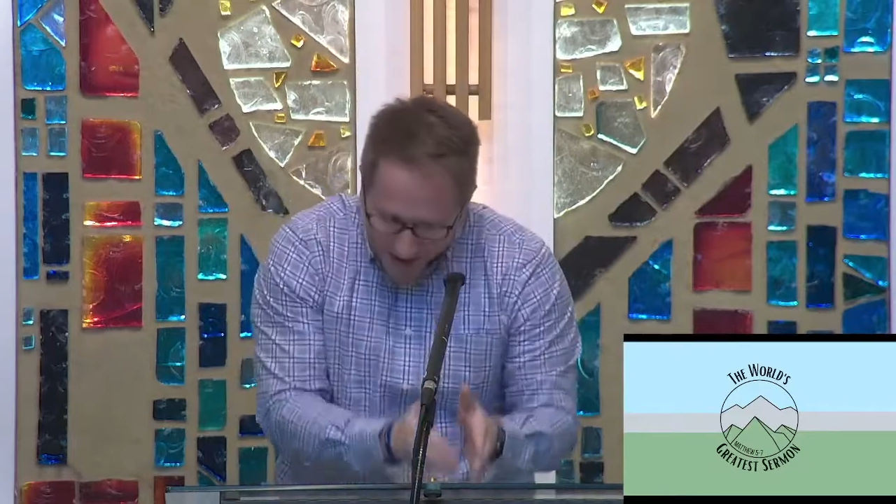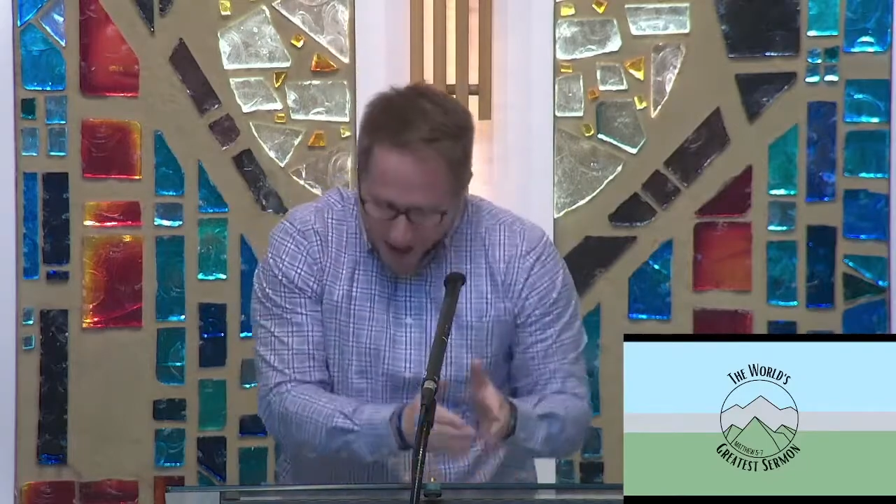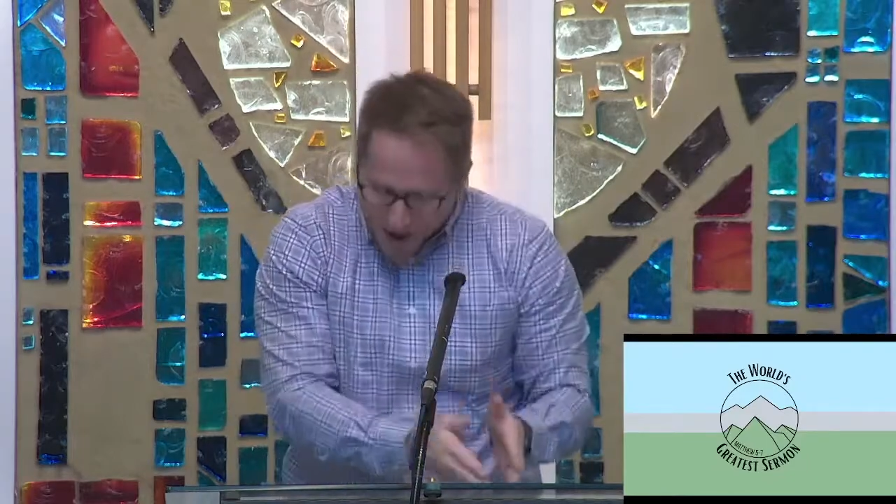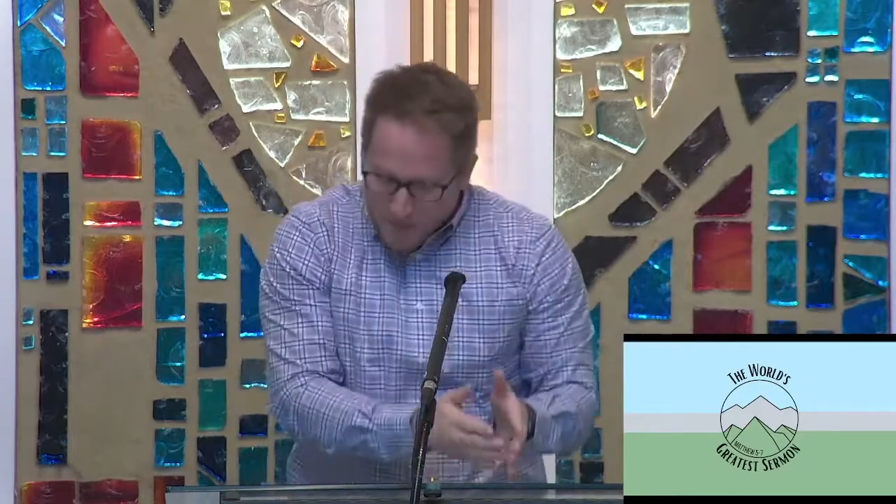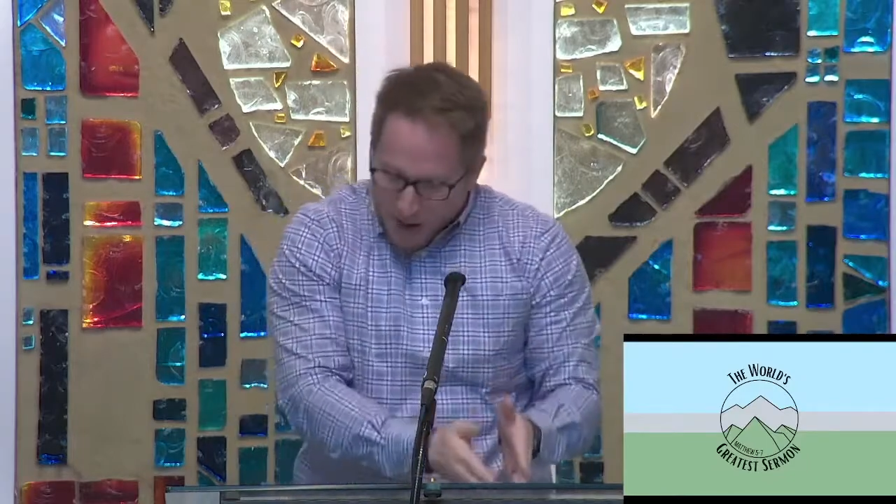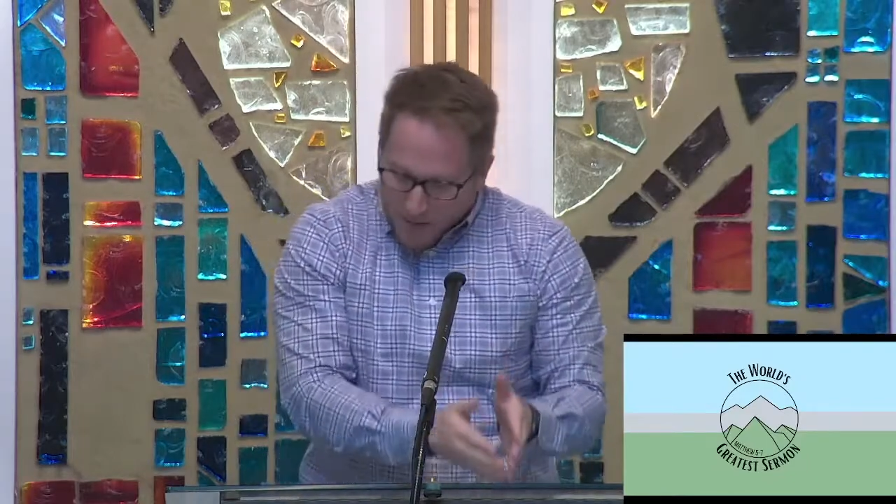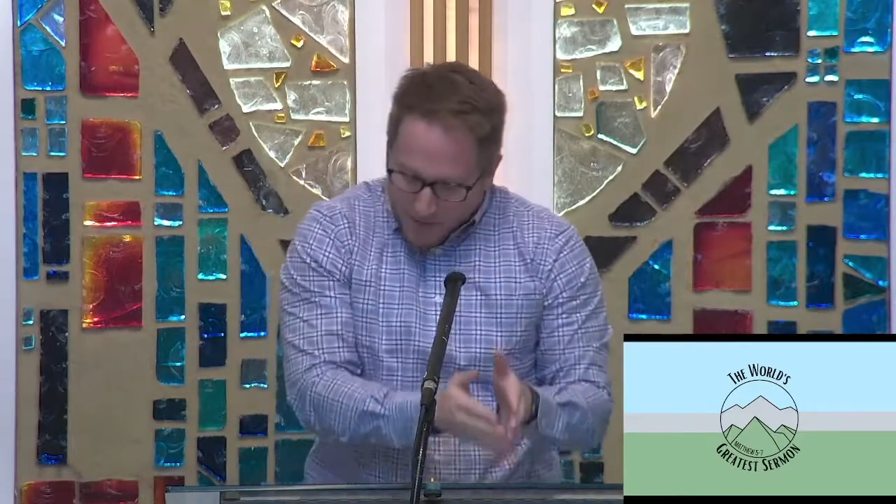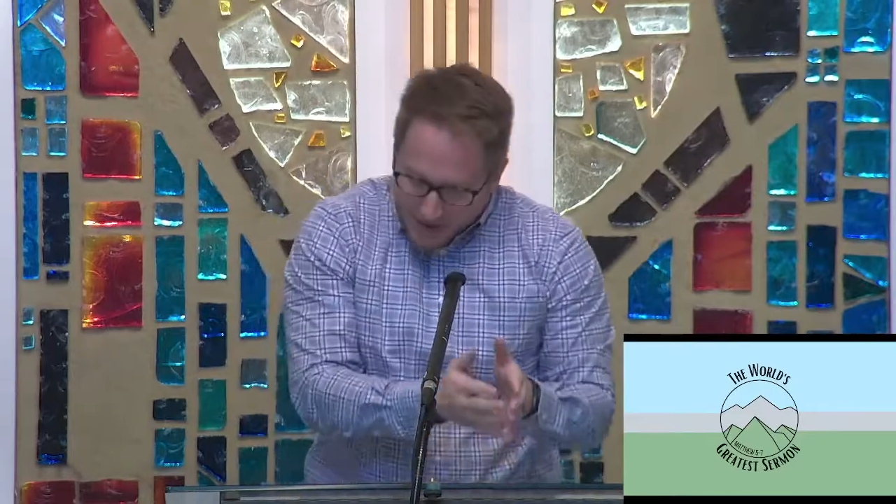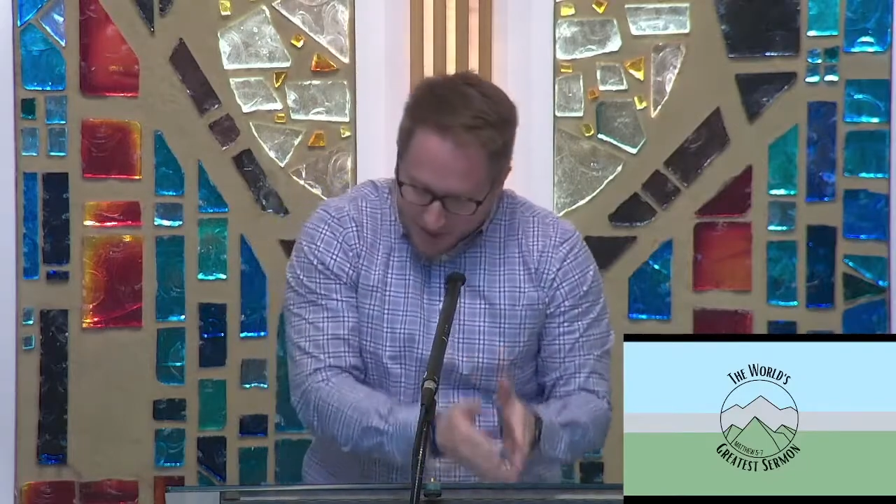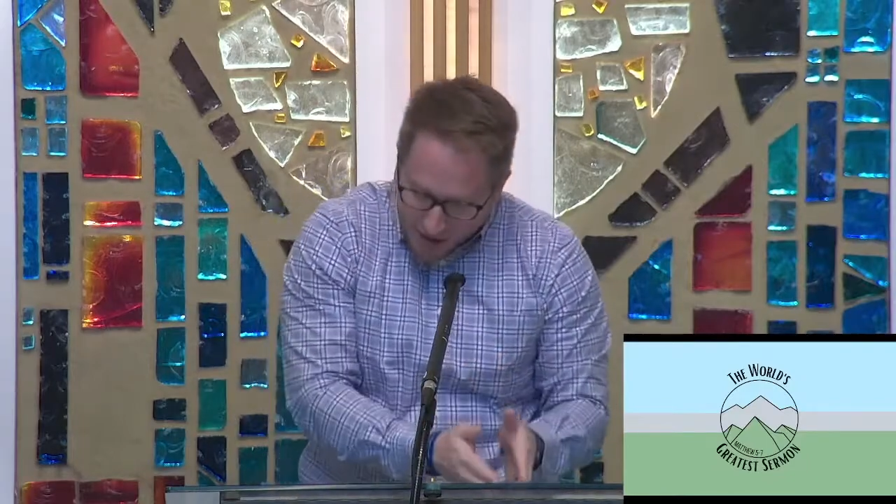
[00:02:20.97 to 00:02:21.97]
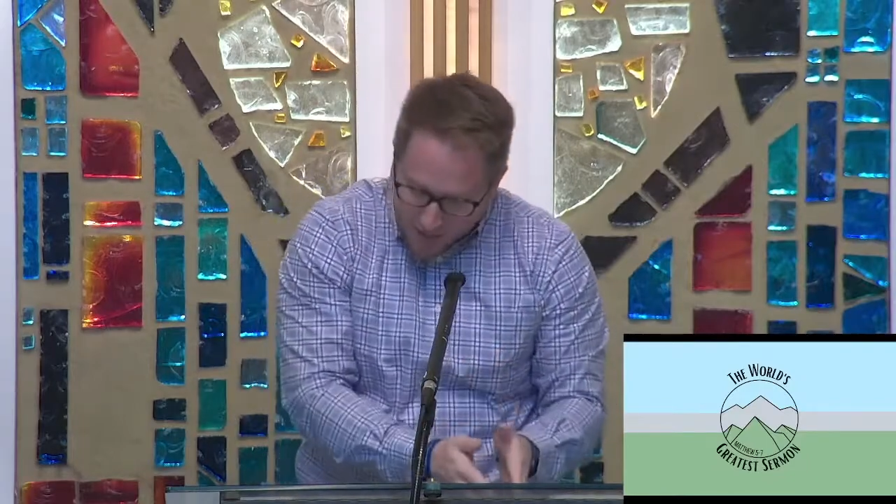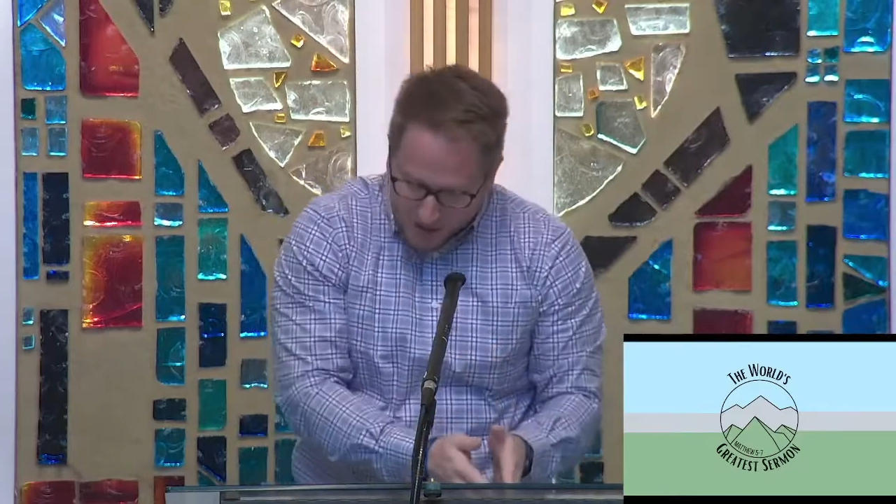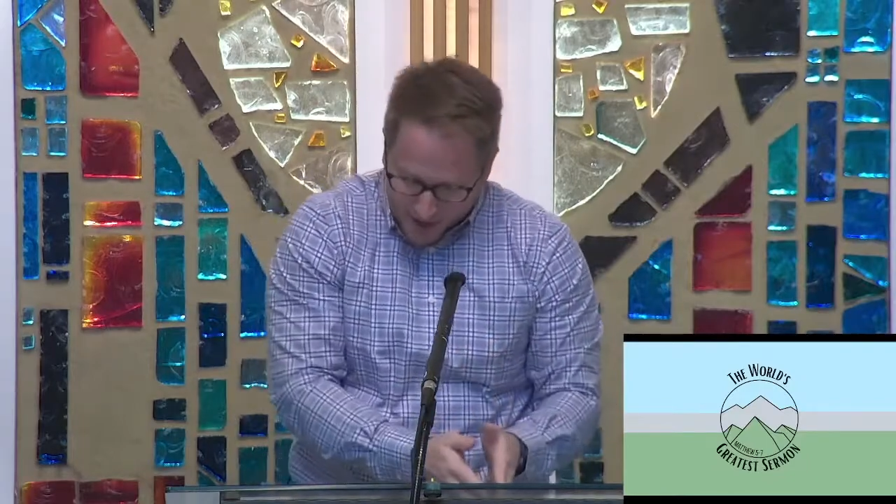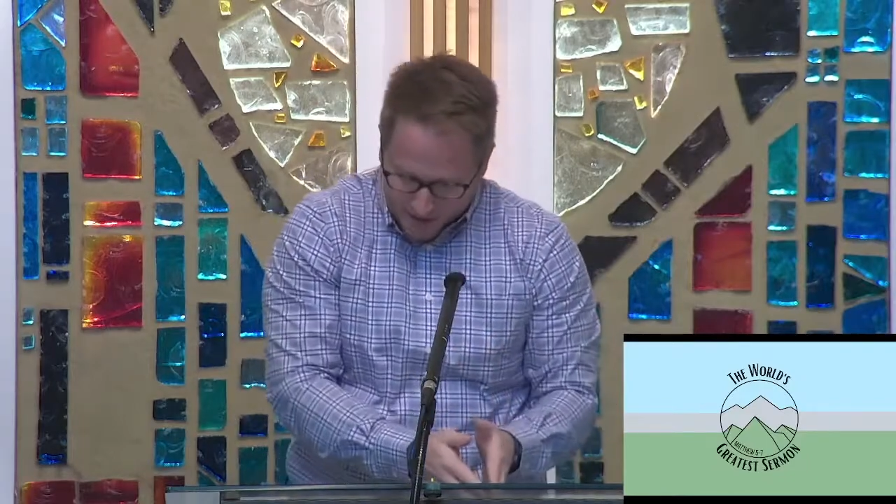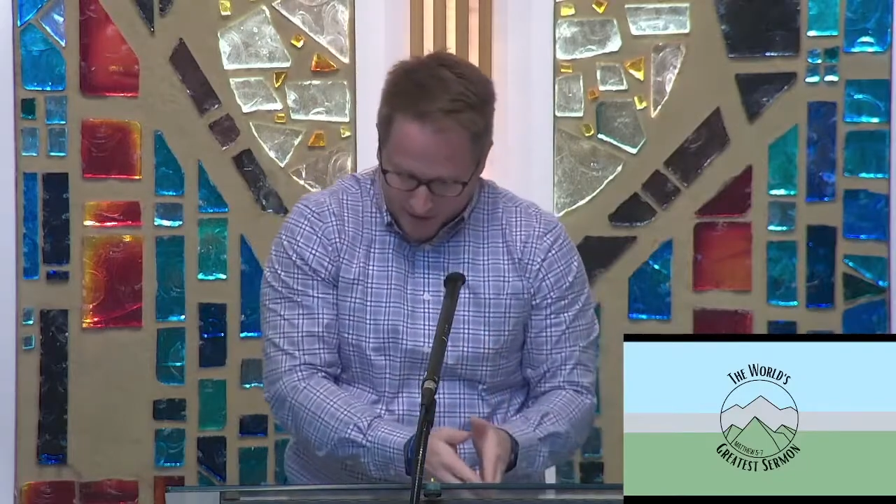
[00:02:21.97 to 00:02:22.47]
about this
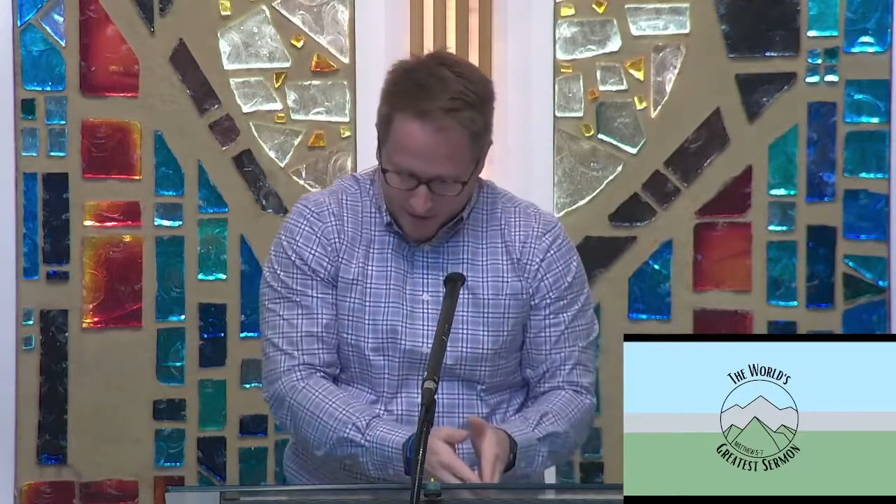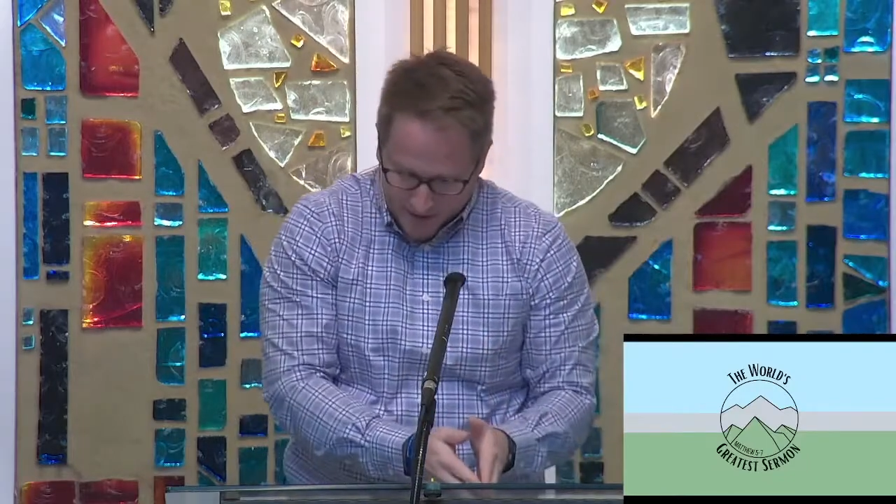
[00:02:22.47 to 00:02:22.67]
subject.